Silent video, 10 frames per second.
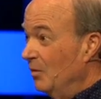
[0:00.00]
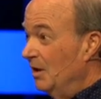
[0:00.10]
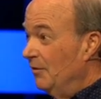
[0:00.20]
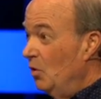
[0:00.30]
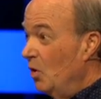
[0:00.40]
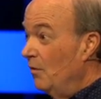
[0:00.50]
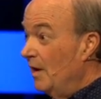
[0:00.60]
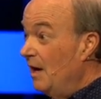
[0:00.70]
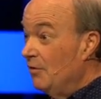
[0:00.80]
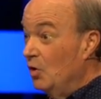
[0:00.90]
Well, if you
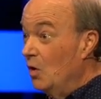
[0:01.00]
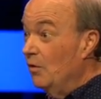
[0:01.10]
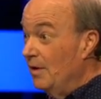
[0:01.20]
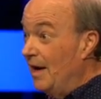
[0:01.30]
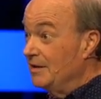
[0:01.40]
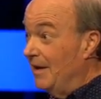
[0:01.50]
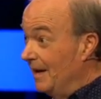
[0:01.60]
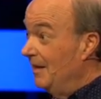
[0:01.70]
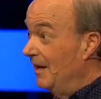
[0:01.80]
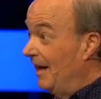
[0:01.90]
ever overreact to
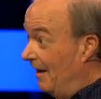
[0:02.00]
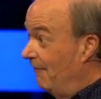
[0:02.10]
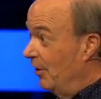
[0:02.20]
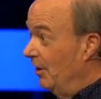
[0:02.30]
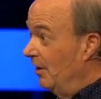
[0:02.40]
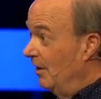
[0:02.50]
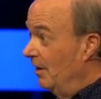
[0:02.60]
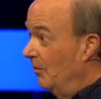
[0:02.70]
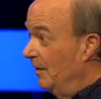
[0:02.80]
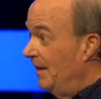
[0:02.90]
anything ever,
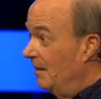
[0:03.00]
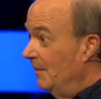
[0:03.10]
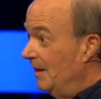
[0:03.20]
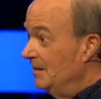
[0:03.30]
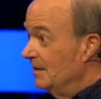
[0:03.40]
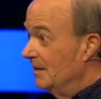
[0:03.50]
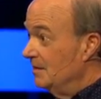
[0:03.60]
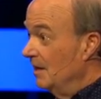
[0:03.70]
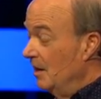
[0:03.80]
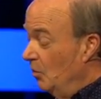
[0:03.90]
what that means
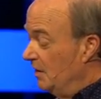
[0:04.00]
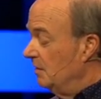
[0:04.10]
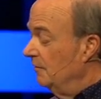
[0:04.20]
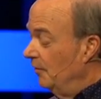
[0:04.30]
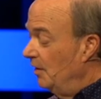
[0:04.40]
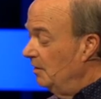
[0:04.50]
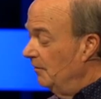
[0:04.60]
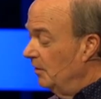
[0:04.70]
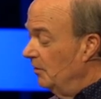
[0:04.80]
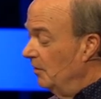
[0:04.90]
is, what's in front
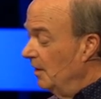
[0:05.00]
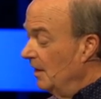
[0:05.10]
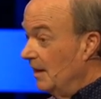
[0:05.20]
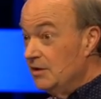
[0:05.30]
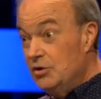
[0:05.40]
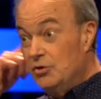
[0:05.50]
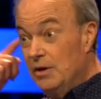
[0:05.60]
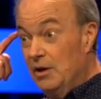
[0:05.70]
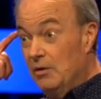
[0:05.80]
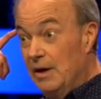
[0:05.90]
of you is
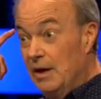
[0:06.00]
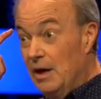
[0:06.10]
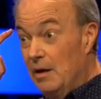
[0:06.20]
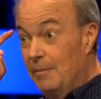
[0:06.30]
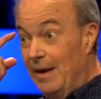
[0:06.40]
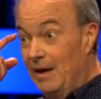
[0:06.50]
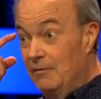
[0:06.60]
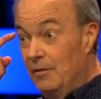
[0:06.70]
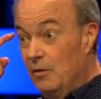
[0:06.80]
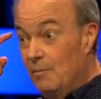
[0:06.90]
triggering a
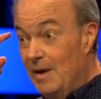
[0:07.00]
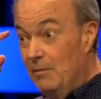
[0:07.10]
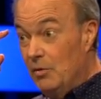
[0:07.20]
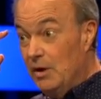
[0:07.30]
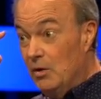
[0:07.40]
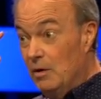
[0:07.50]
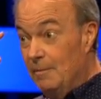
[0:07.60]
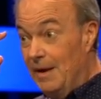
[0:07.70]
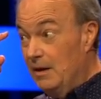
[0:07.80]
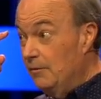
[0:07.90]
painful memory or a
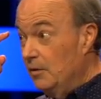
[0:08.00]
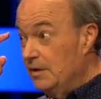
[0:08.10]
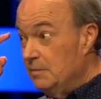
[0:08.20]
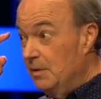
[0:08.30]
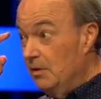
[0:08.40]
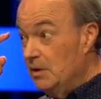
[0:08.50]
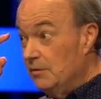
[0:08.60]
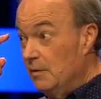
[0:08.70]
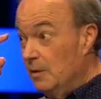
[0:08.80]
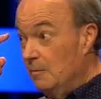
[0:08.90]
painful
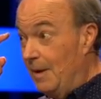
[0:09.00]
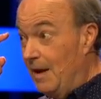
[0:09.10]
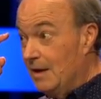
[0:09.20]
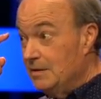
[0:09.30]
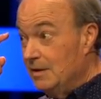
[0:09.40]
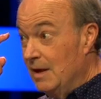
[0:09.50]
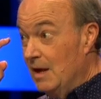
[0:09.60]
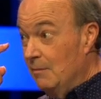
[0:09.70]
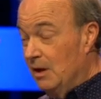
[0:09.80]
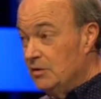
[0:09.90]
experience from your past.
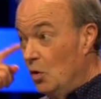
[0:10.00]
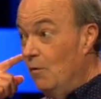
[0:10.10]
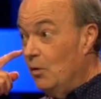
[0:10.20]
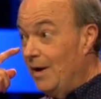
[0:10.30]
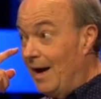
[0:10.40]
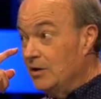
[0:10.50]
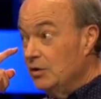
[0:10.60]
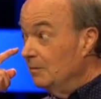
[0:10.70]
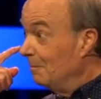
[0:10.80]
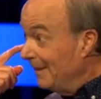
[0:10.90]
Because
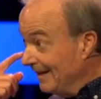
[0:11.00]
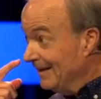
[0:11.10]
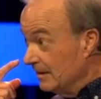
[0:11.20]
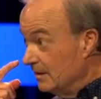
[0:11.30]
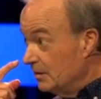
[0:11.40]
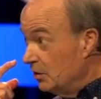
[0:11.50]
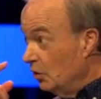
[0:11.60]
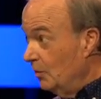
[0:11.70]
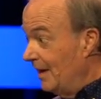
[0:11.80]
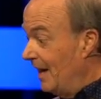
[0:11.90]
overreaction means
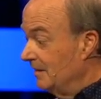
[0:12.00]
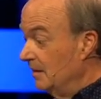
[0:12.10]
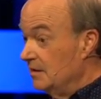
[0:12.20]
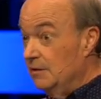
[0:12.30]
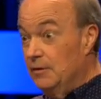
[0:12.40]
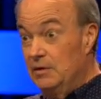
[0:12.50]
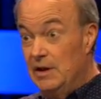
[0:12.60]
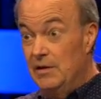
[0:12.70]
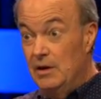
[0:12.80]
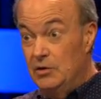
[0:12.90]
you're reacting
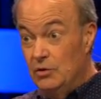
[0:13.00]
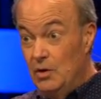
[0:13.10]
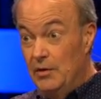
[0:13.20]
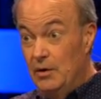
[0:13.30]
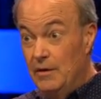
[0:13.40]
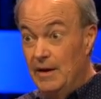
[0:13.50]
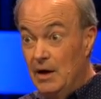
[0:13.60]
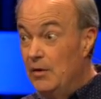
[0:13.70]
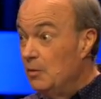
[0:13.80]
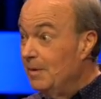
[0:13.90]
differently than
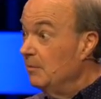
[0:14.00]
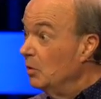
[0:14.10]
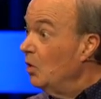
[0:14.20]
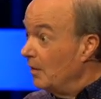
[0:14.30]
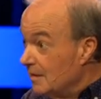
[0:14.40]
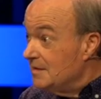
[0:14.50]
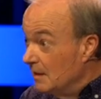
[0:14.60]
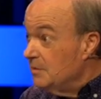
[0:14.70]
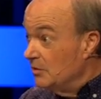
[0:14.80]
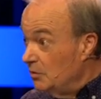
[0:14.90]
other people who are in the
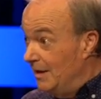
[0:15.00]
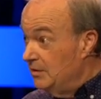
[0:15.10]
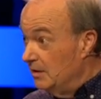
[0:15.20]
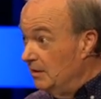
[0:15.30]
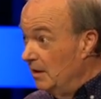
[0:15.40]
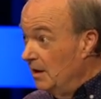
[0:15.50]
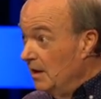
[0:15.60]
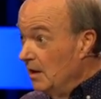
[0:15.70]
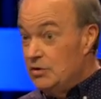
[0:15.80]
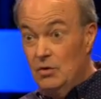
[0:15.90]
same situation.
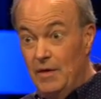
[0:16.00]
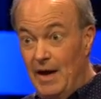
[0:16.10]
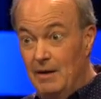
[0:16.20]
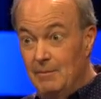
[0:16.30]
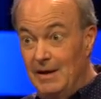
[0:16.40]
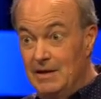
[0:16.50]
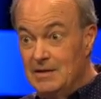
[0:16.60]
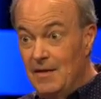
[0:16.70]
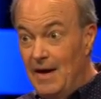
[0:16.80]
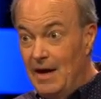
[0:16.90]
So that
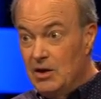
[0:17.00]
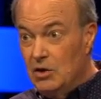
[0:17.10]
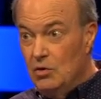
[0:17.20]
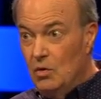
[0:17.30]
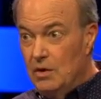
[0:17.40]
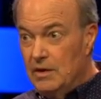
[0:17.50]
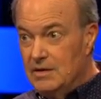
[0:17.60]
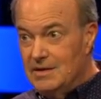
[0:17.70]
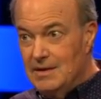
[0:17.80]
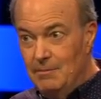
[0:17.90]
means that
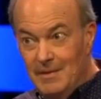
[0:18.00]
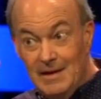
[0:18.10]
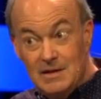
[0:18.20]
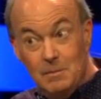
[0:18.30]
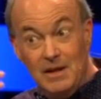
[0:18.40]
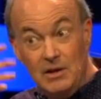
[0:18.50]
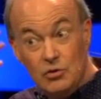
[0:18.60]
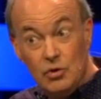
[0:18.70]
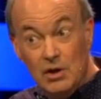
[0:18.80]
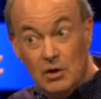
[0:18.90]
something is
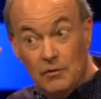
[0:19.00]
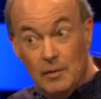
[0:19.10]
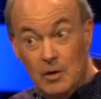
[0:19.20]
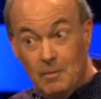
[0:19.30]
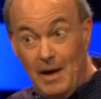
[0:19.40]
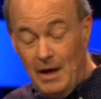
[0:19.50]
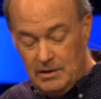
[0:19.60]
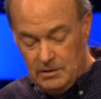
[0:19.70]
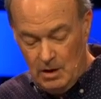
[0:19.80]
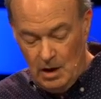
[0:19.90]
being triggered from your
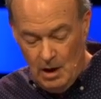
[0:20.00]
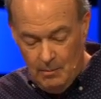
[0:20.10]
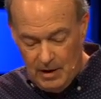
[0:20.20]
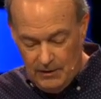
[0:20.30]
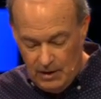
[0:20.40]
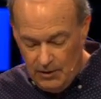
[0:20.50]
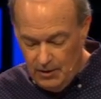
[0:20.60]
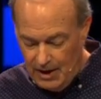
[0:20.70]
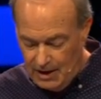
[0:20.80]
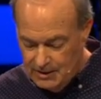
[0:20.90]
past. But on the
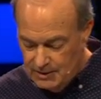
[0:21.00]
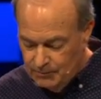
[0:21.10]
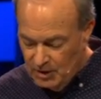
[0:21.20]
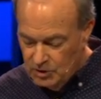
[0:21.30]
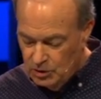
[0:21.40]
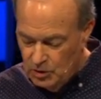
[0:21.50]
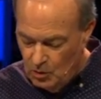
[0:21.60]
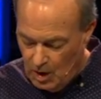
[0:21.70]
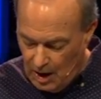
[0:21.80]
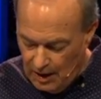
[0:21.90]
other hand, do
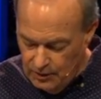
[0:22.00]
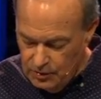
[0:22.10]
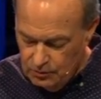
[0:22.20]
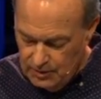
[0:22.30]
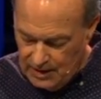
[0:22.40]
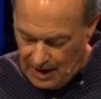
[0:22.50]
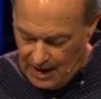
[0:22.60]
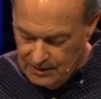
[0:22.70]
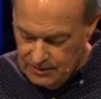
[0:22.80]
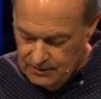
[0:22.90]
you
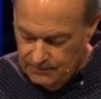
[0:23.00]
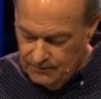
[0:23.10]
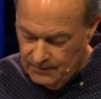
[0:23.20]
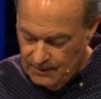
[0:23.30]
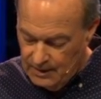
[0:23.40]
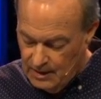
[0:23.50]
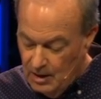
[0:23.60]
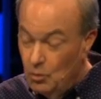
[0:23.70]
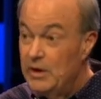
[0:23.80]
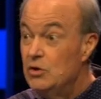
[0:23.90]
underreact
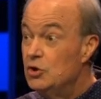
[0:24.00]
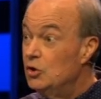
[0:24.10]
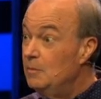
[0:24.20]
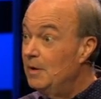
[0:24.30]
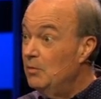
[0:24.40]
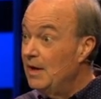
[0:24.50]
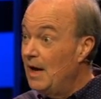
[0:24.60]
when you should be